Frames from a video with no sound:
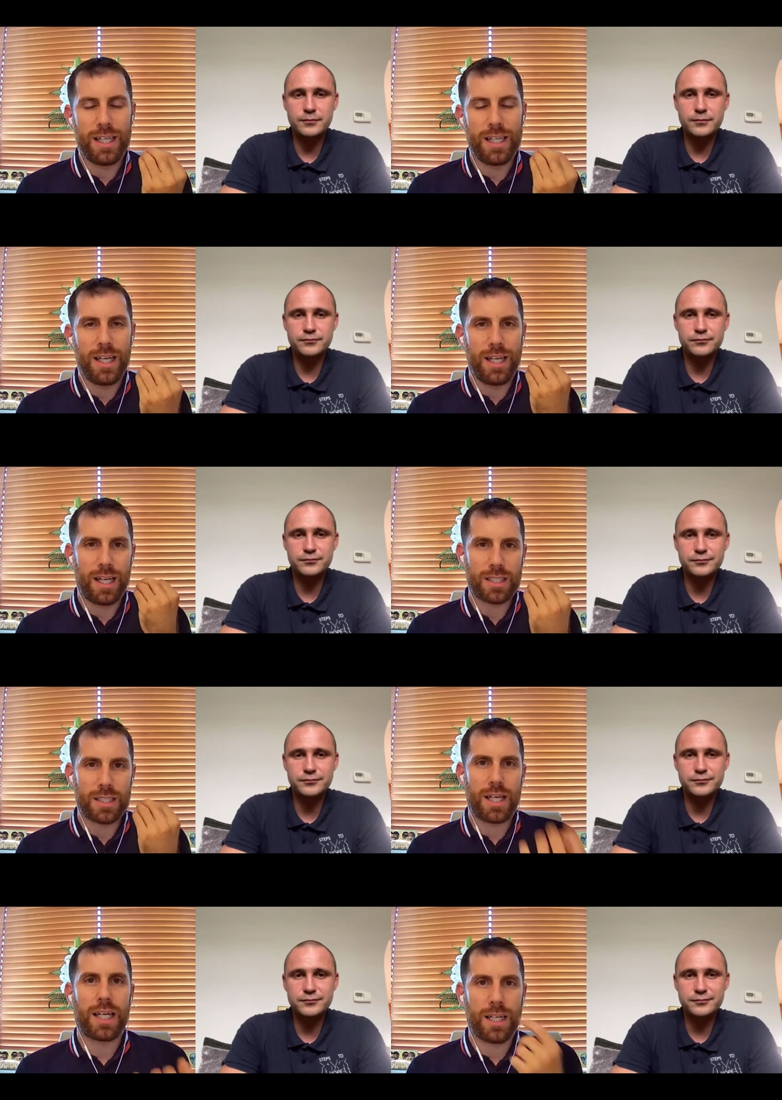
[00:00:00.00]
Speaker 1: it,
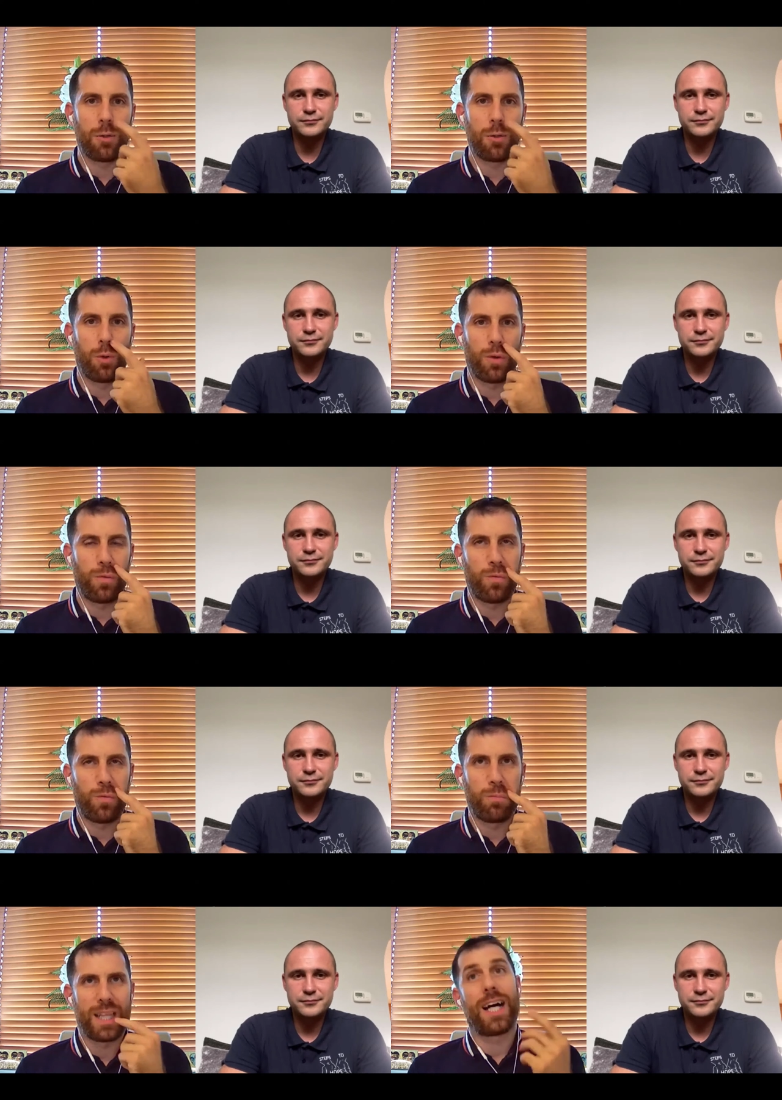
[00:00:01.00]
is that kind of what
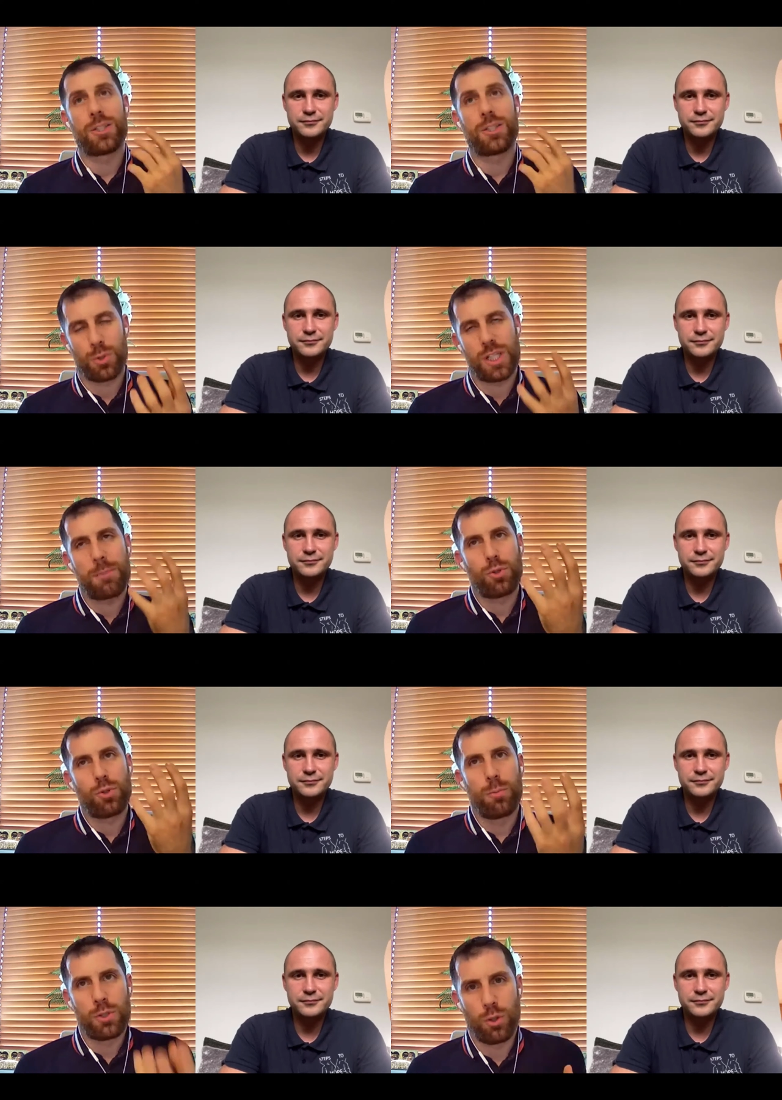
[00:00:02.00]
I mean, that is what Steps
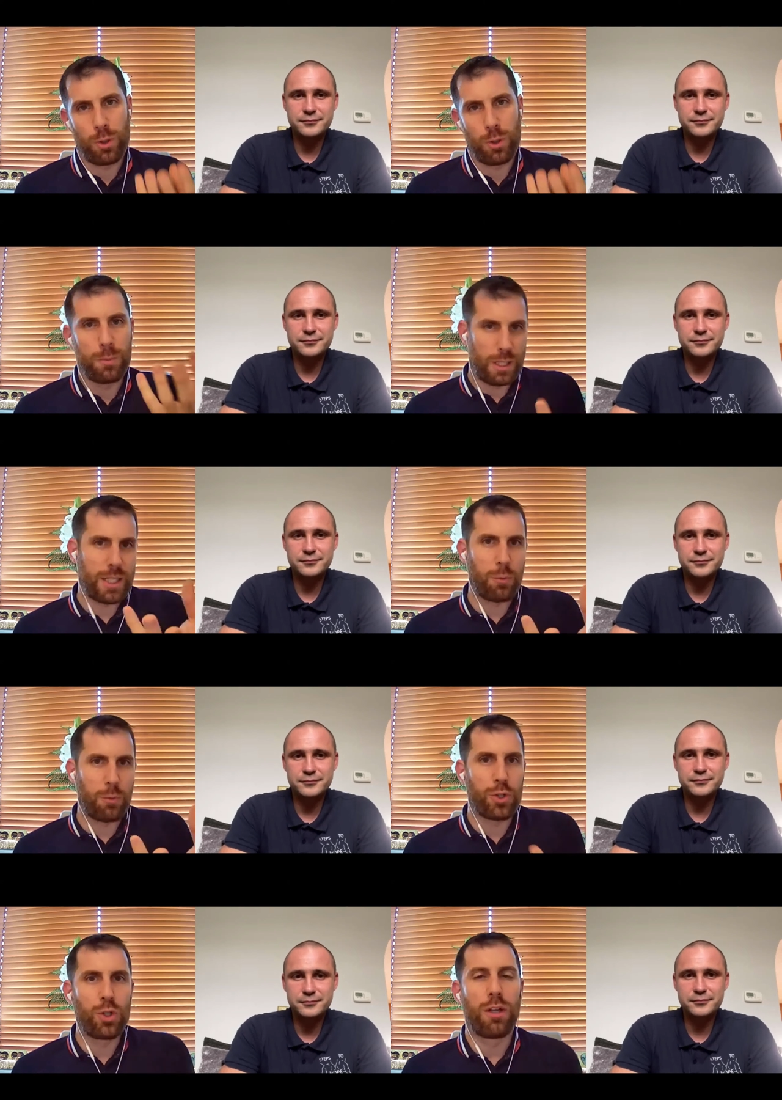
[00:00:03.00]
to Hope is all about, but is
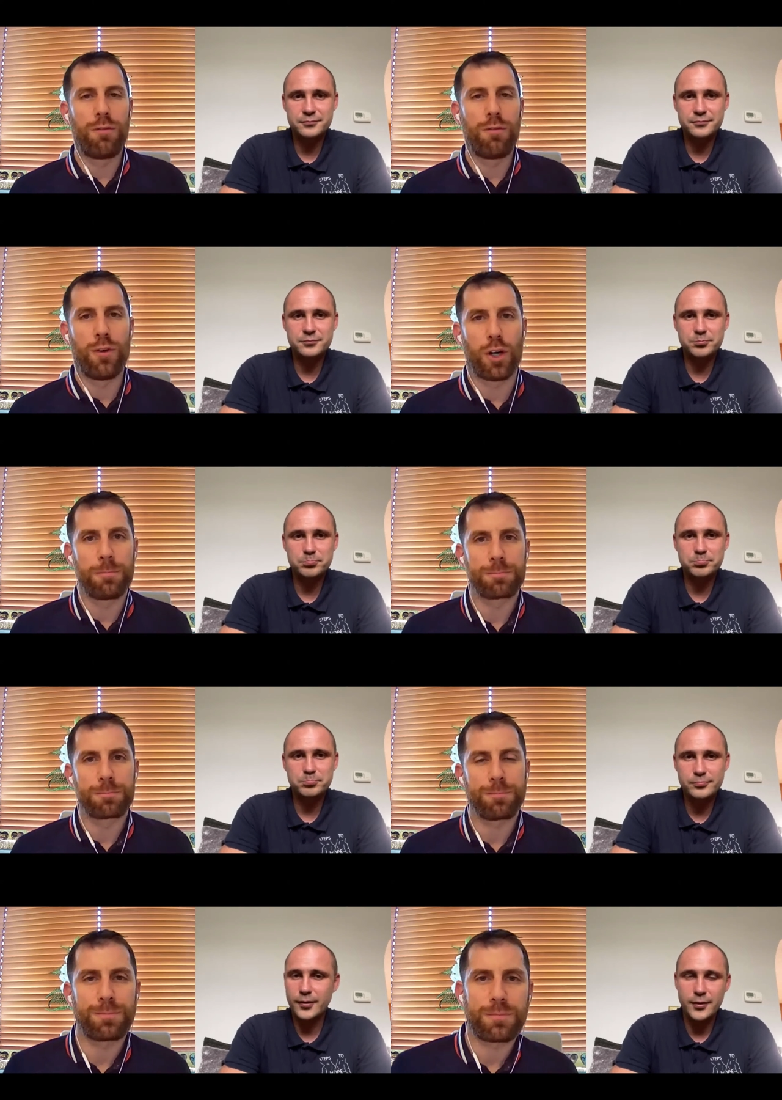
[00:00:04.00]
that what you live for?
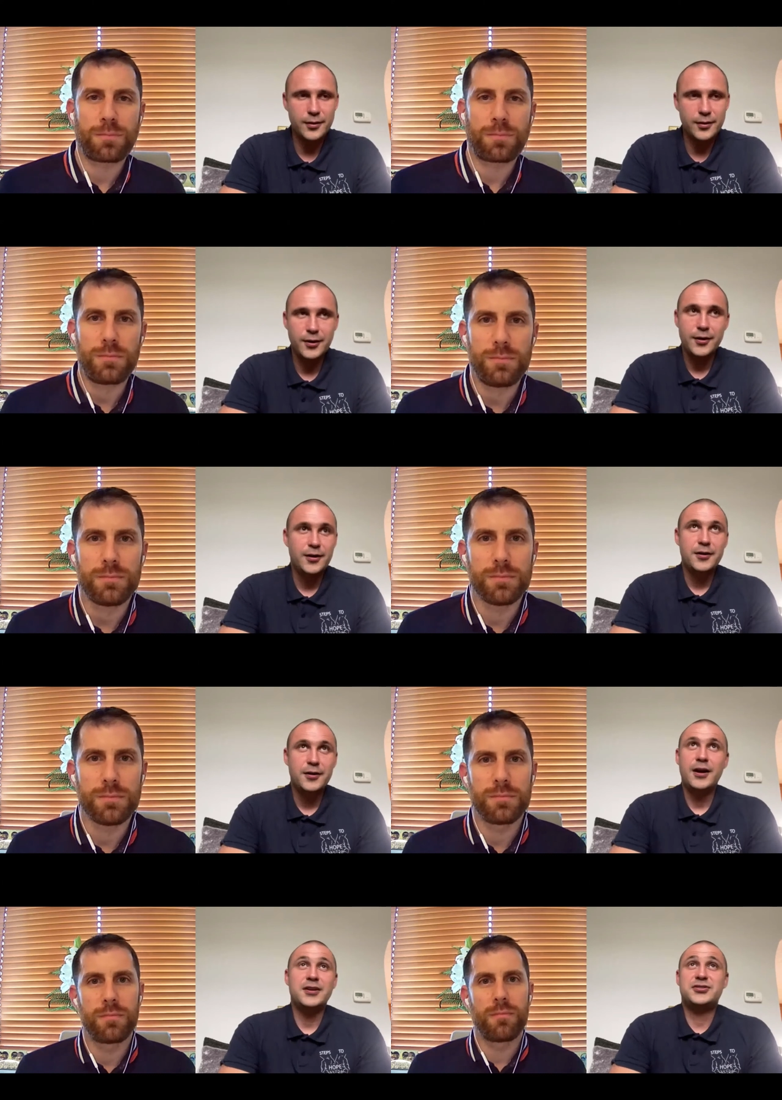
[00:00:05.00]

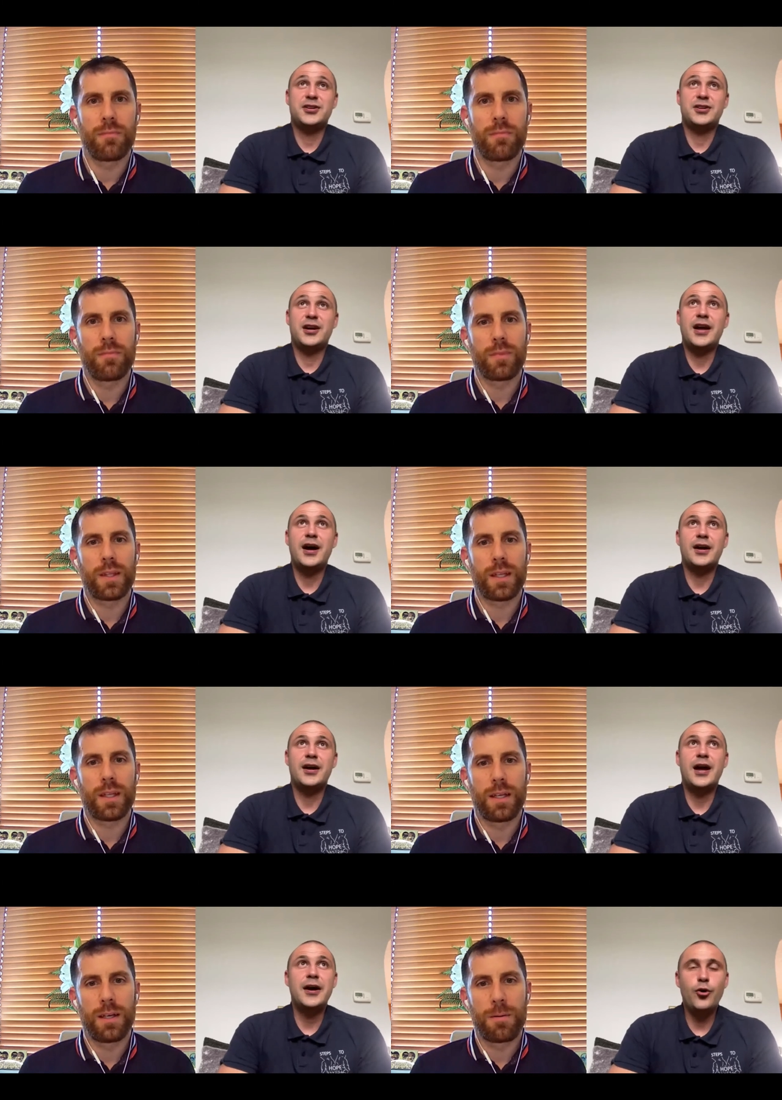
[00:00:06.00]
Speaker 2: That's I, ca-
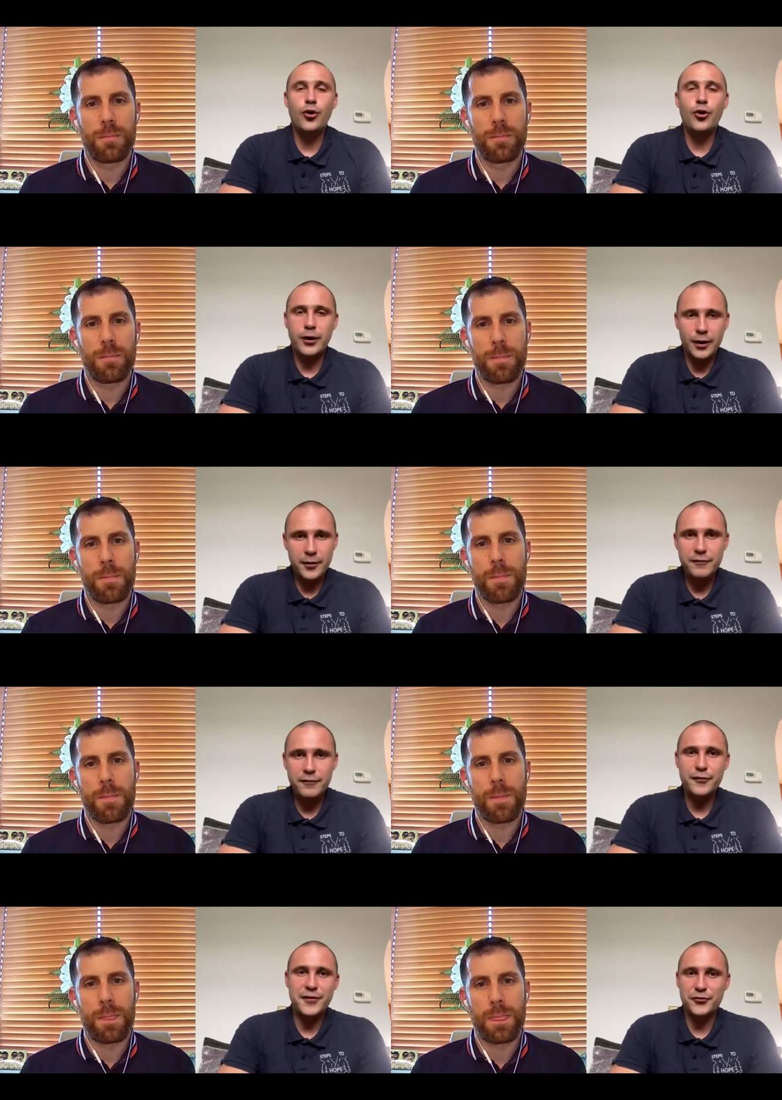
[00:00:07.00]
I cannot get
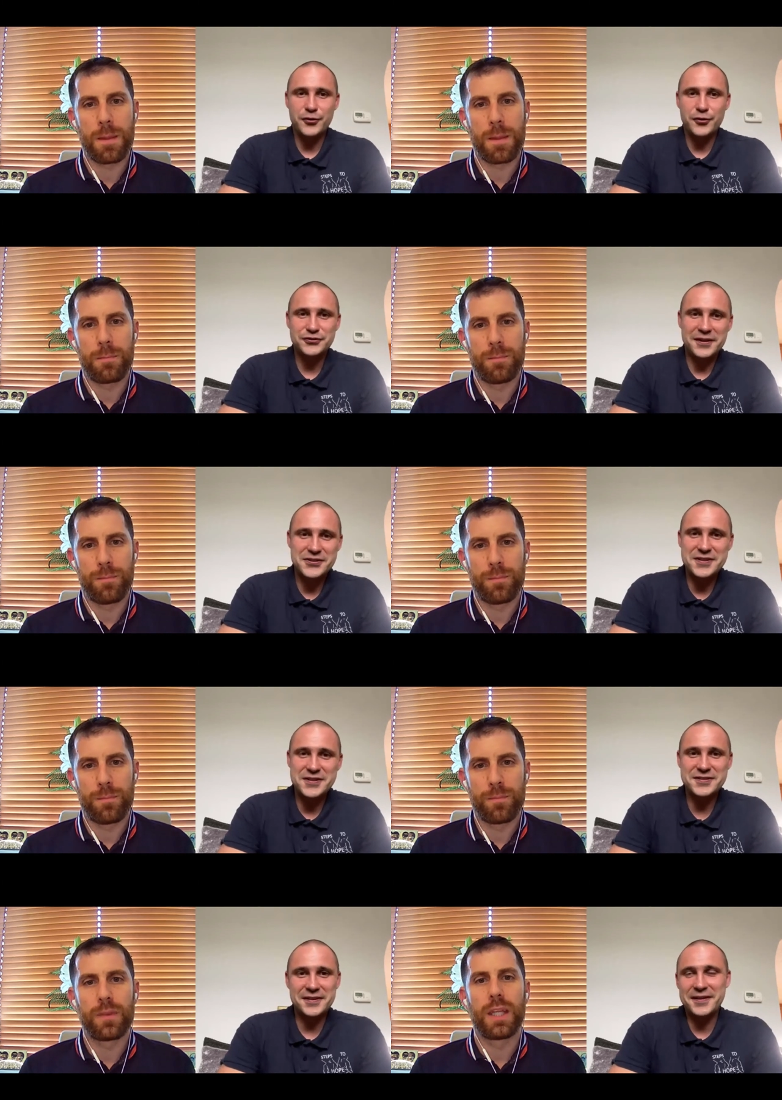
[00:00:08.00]
enough of it, Ross. I
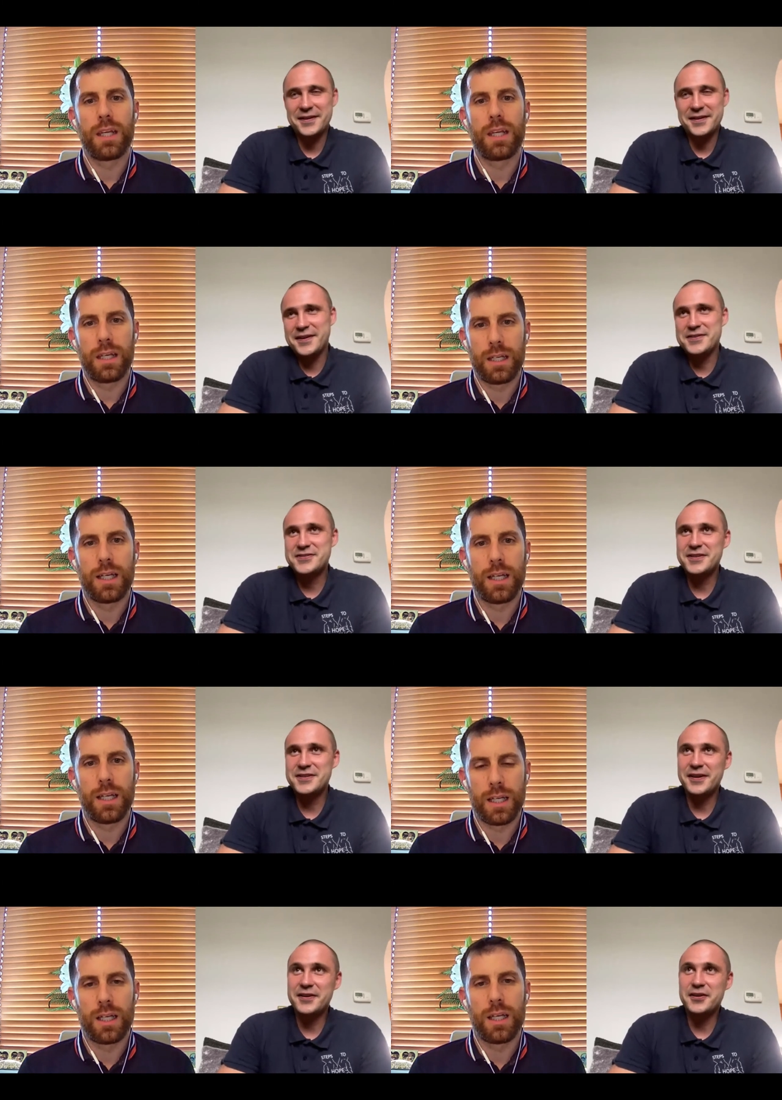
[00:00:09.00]
just
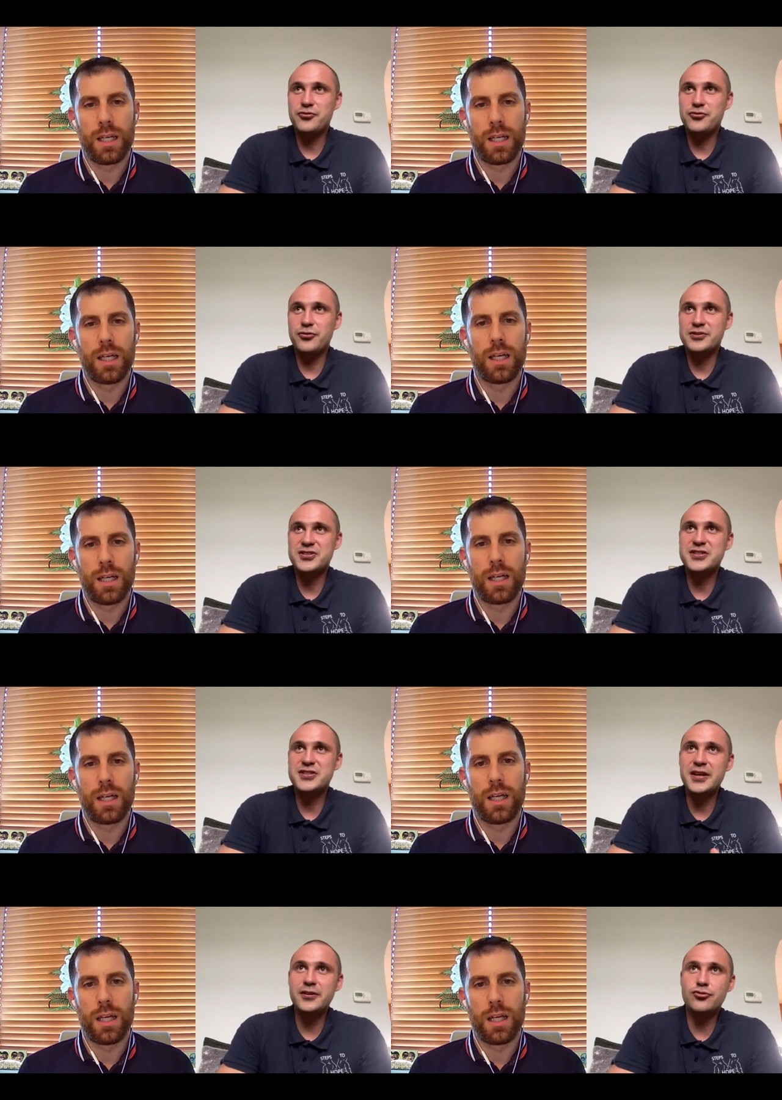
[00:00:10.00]
it's the
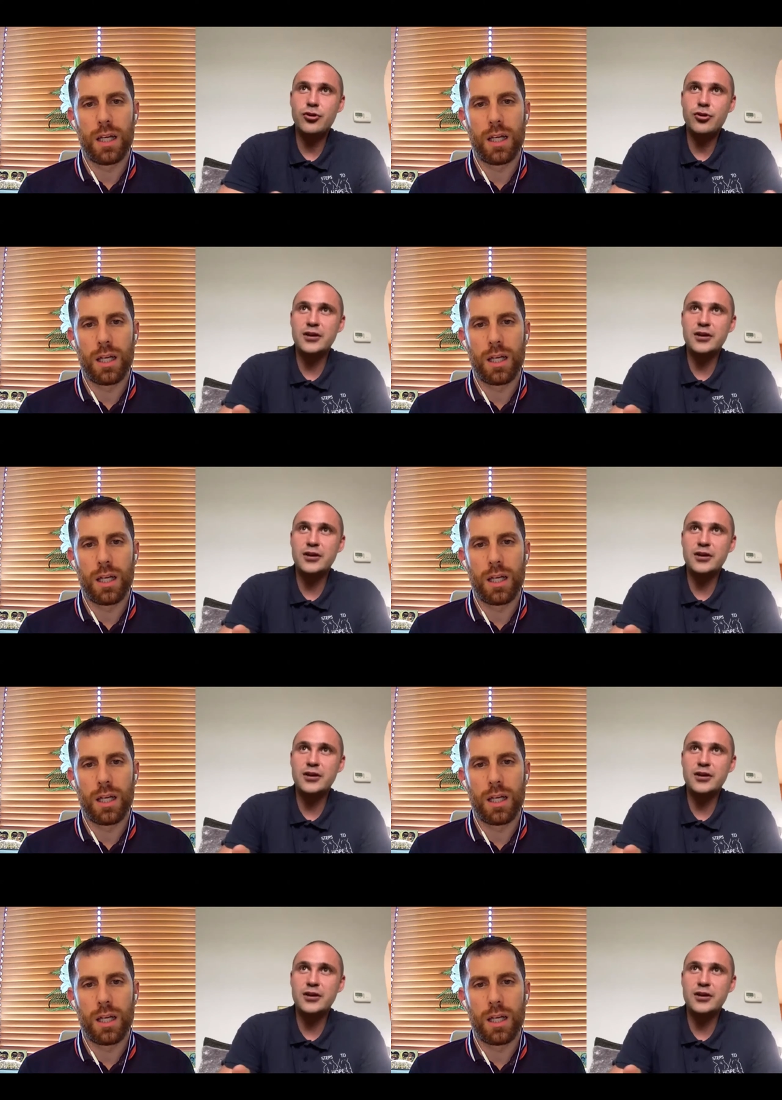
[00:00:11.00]
seeing the